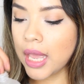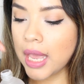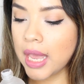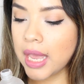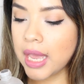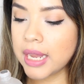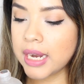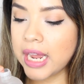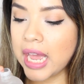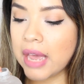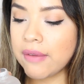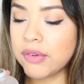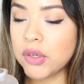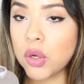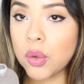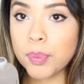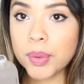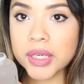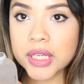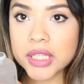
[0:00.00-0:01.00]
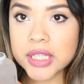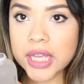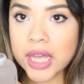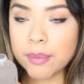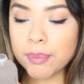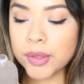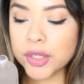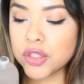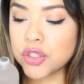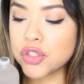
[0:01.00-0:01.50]
And I haven't opened it
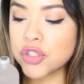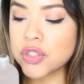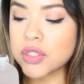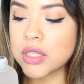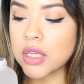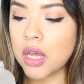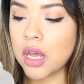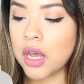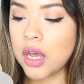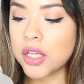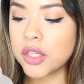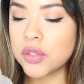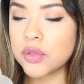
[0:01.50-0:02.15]
yet, but you just uh,